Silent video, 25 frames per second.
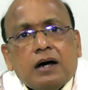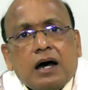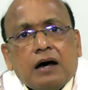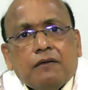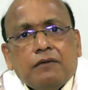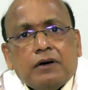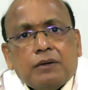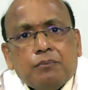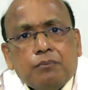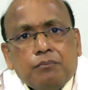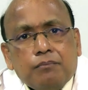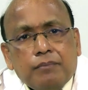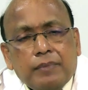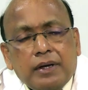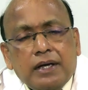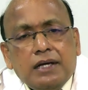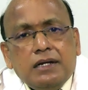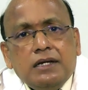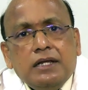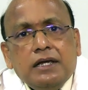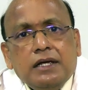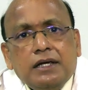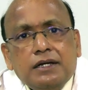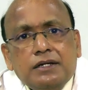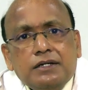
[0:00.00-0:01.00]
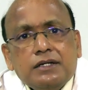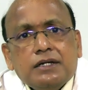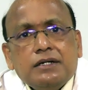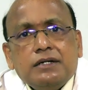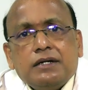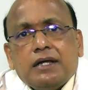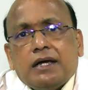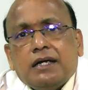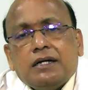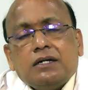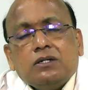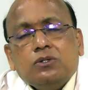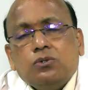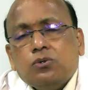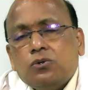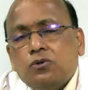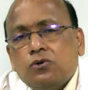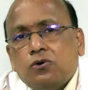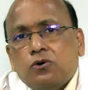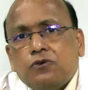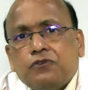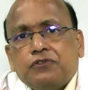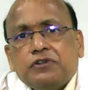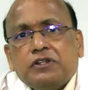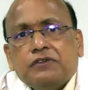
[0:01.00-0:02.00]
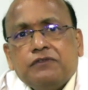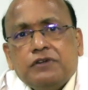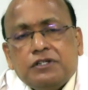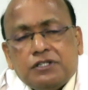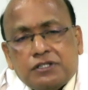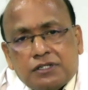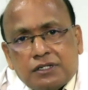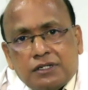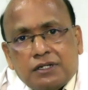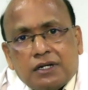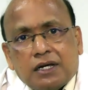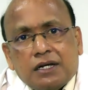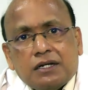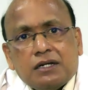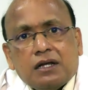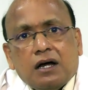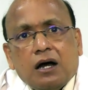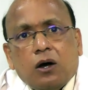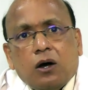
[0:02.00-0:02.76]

our mainly Indian diet. Don't go for the Western diet.